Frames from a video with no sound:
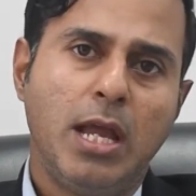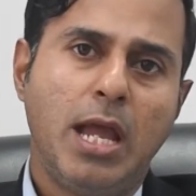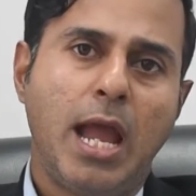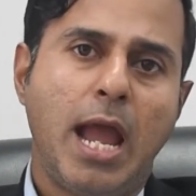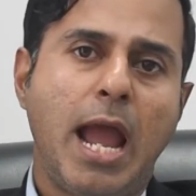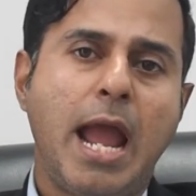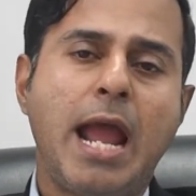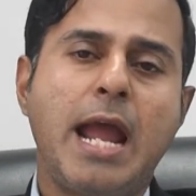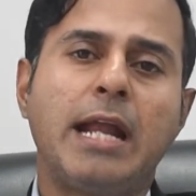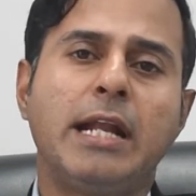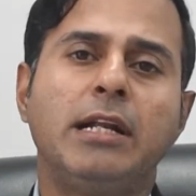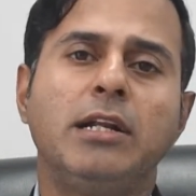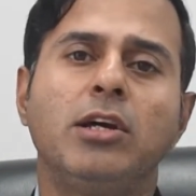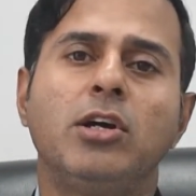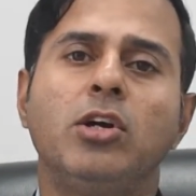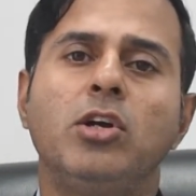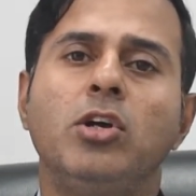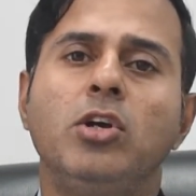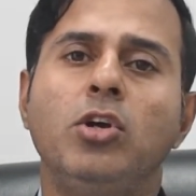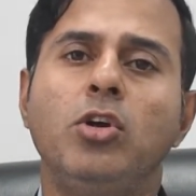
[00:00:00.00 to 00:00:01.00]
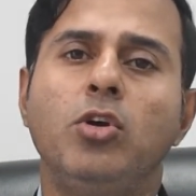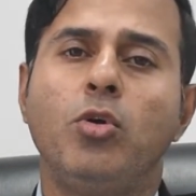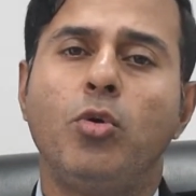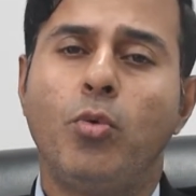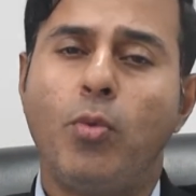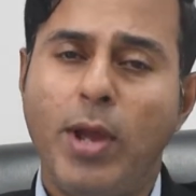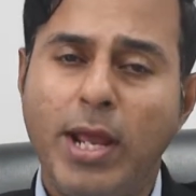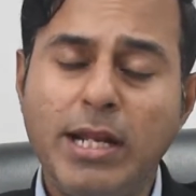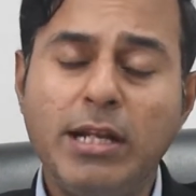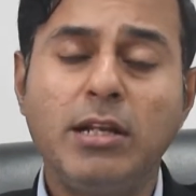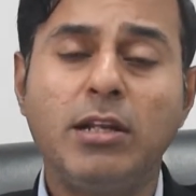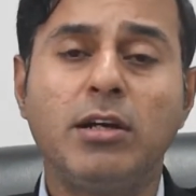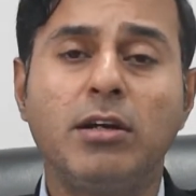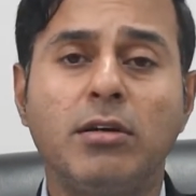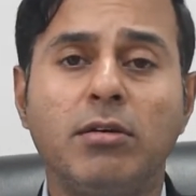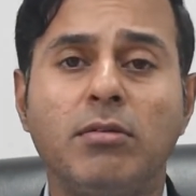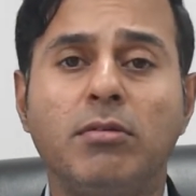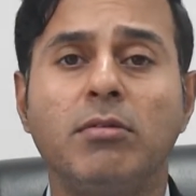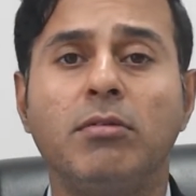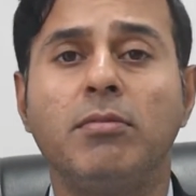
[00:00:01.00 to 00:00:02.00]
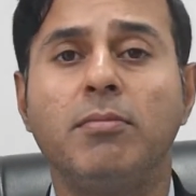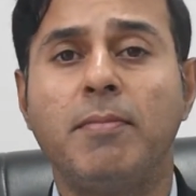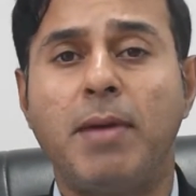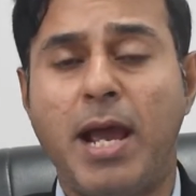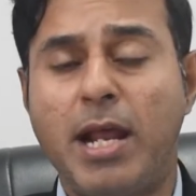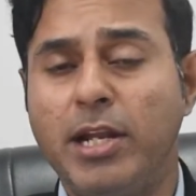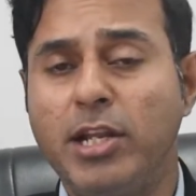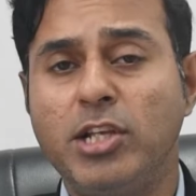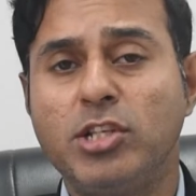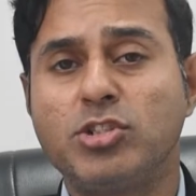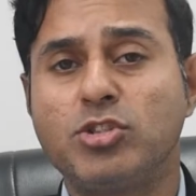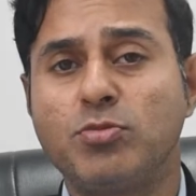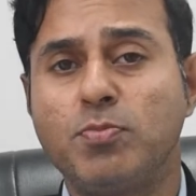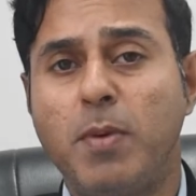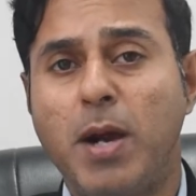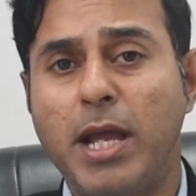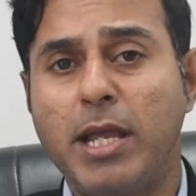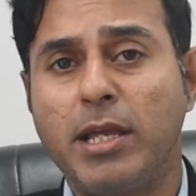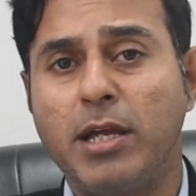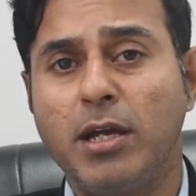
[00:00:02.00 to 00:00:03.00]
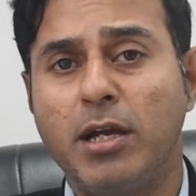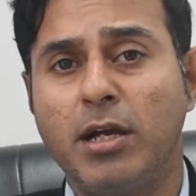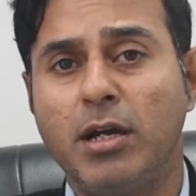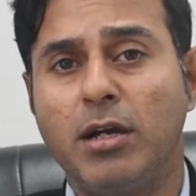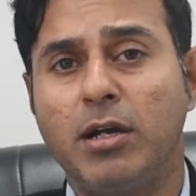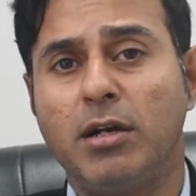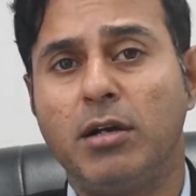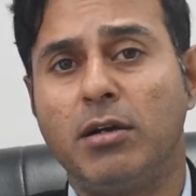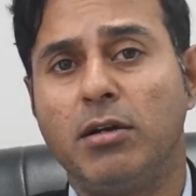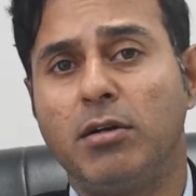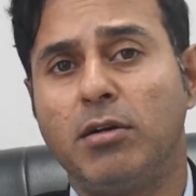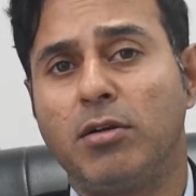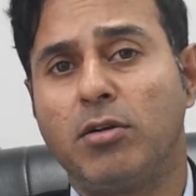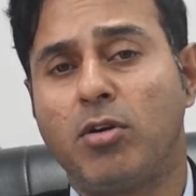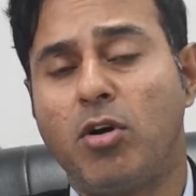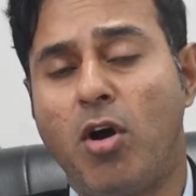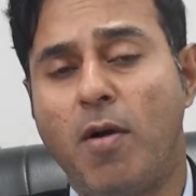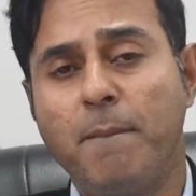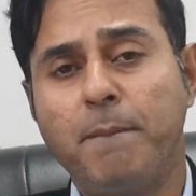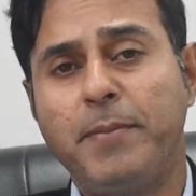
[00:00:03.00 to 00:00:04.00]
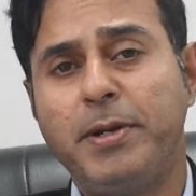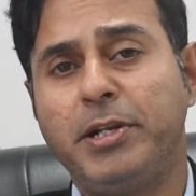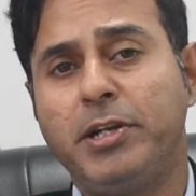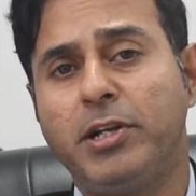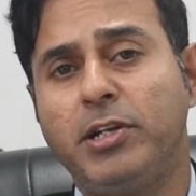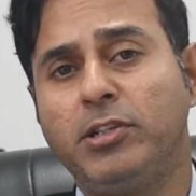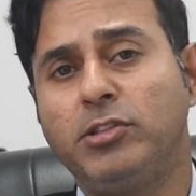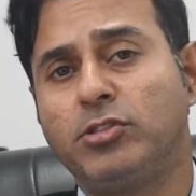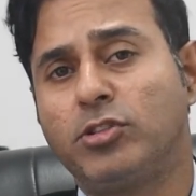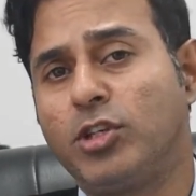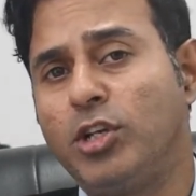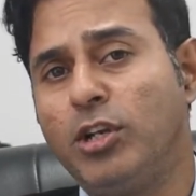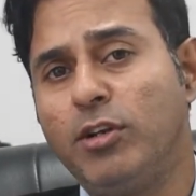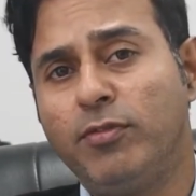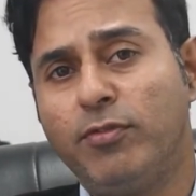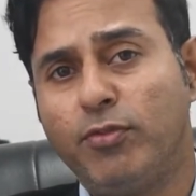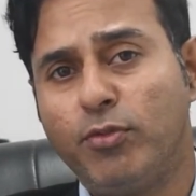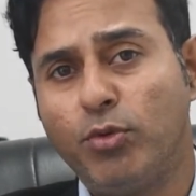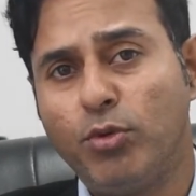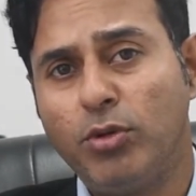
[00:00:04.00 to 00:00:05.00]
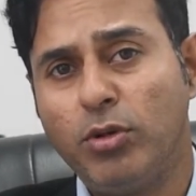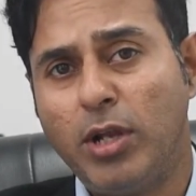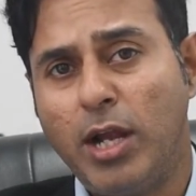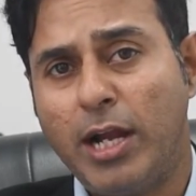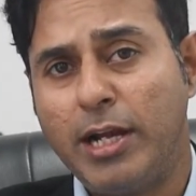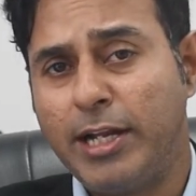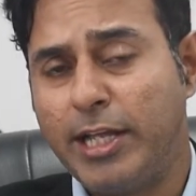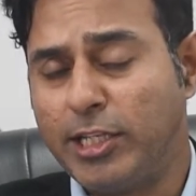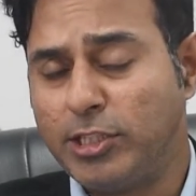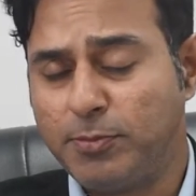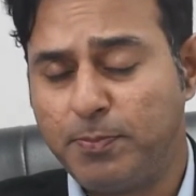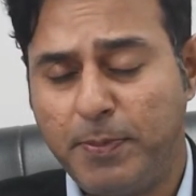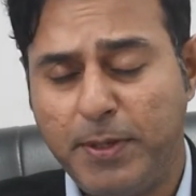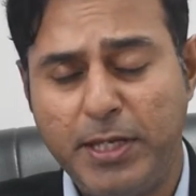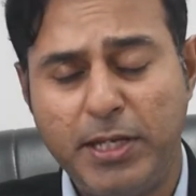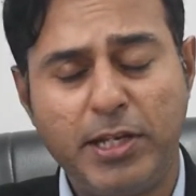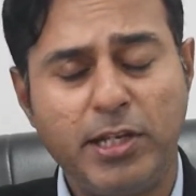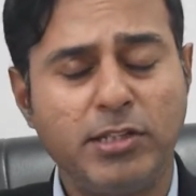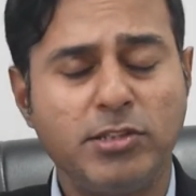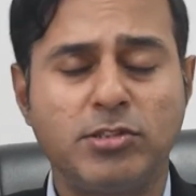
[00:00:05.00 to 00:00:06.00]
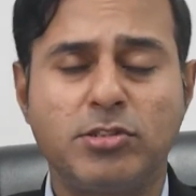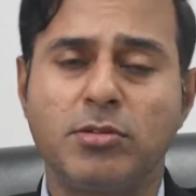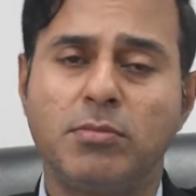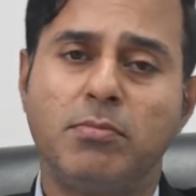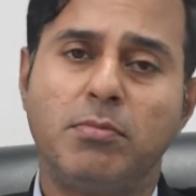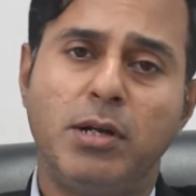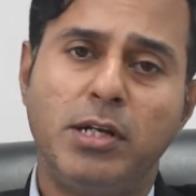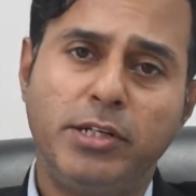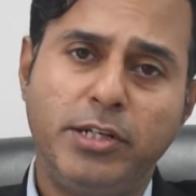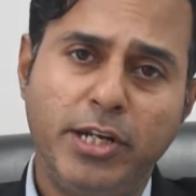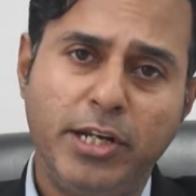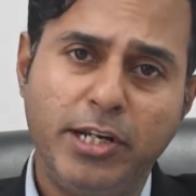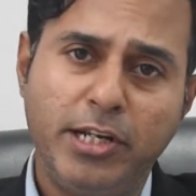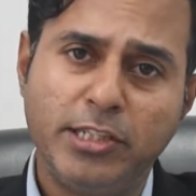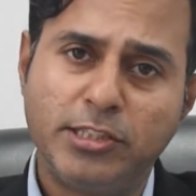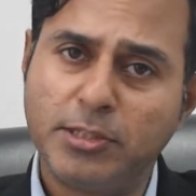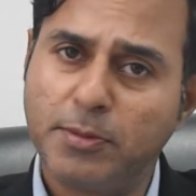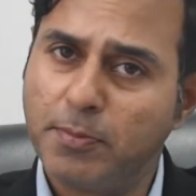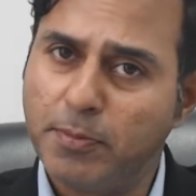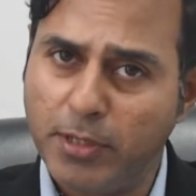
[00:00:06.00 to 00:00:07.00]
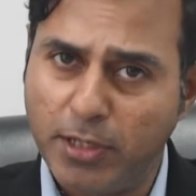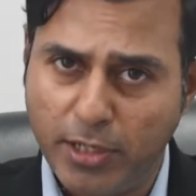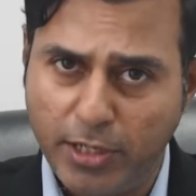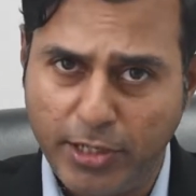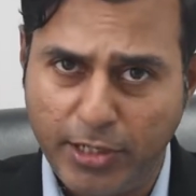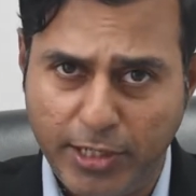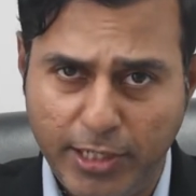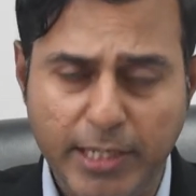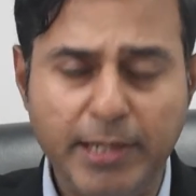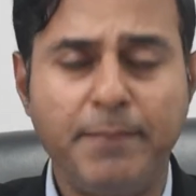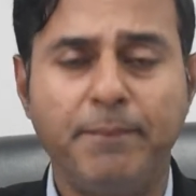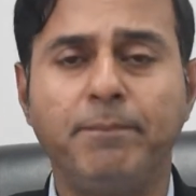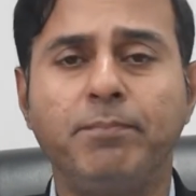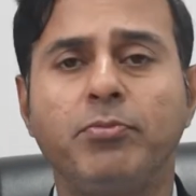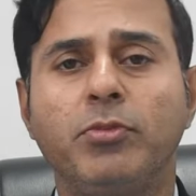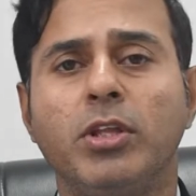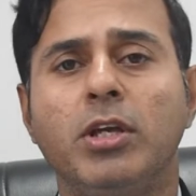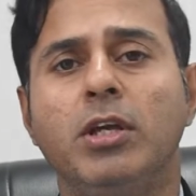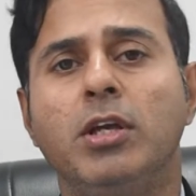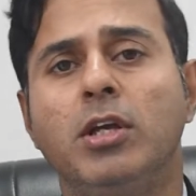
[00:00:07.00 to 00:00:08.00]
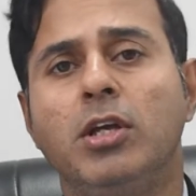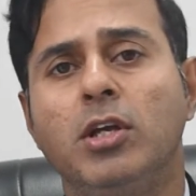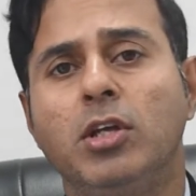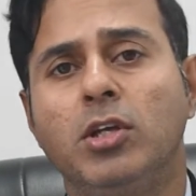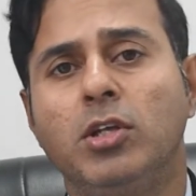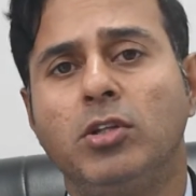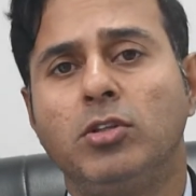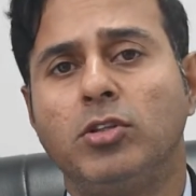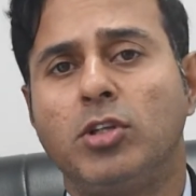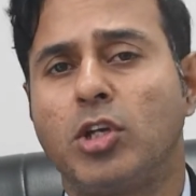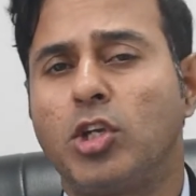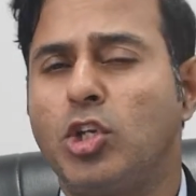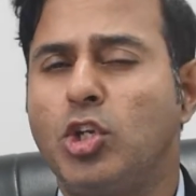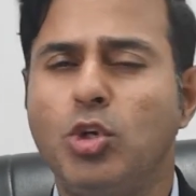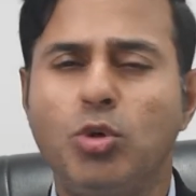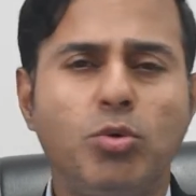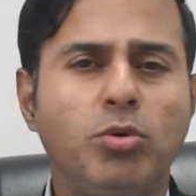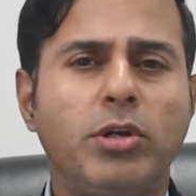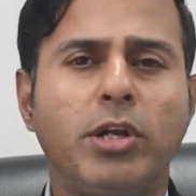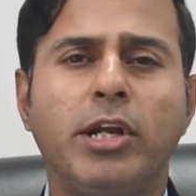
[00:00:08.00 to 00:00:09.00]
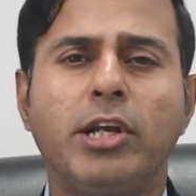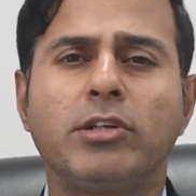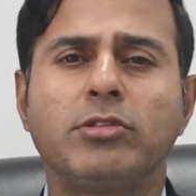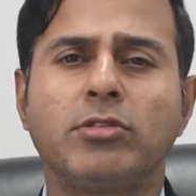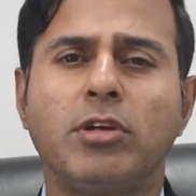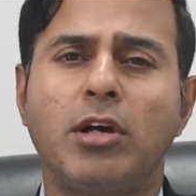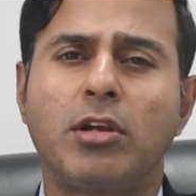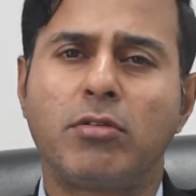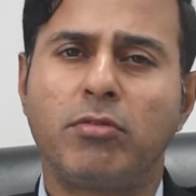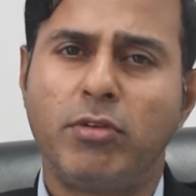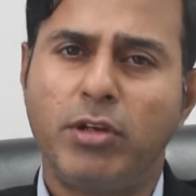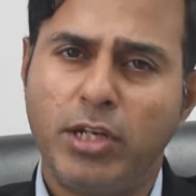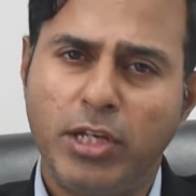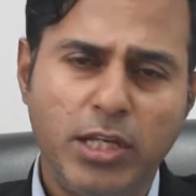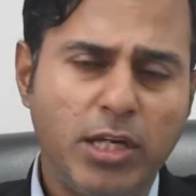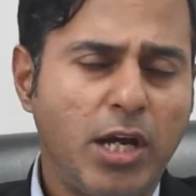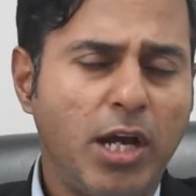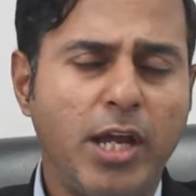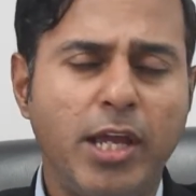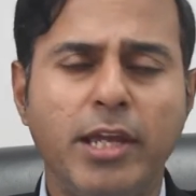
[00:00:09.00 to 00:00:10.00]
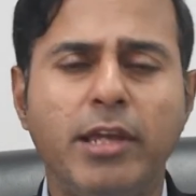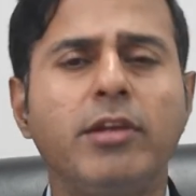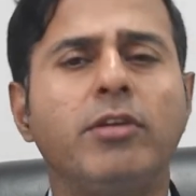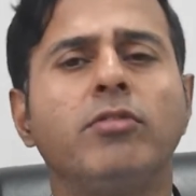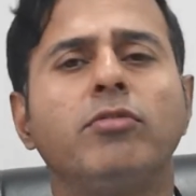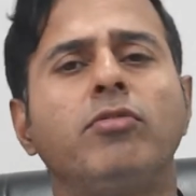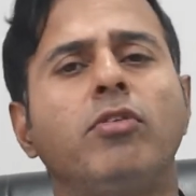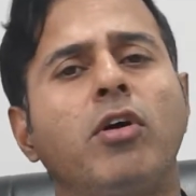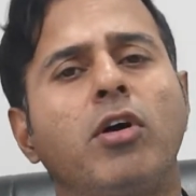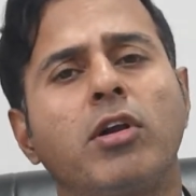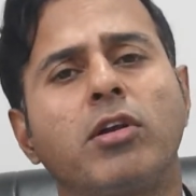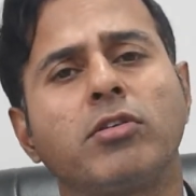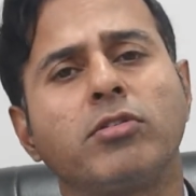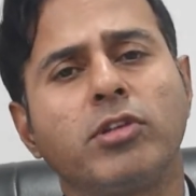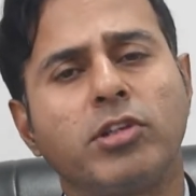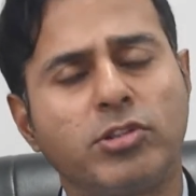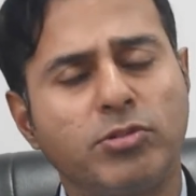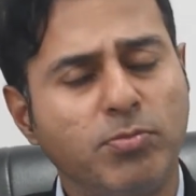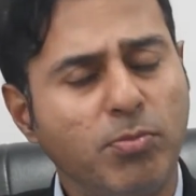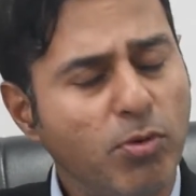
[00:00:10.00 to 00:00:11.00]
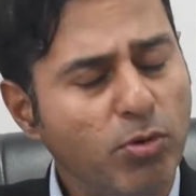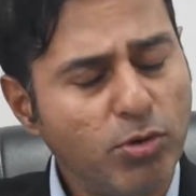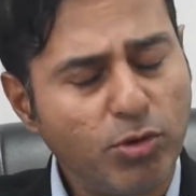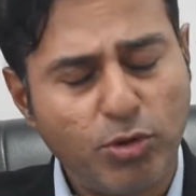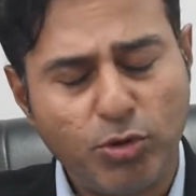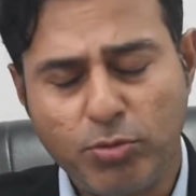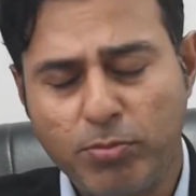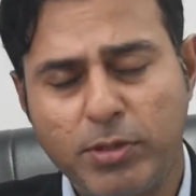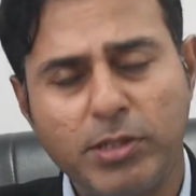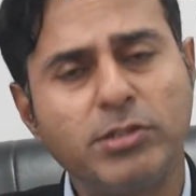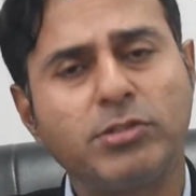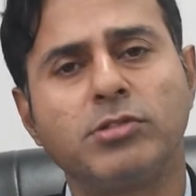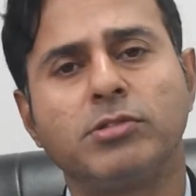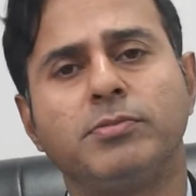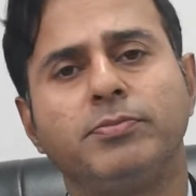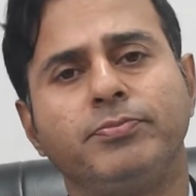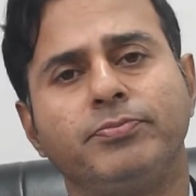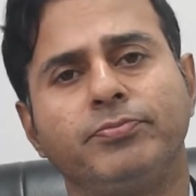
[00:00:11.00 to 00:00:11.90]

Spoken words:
and when managed by a competent, skillful and experienced multidisciplinary team, the cure rates are very high for such bone tumors.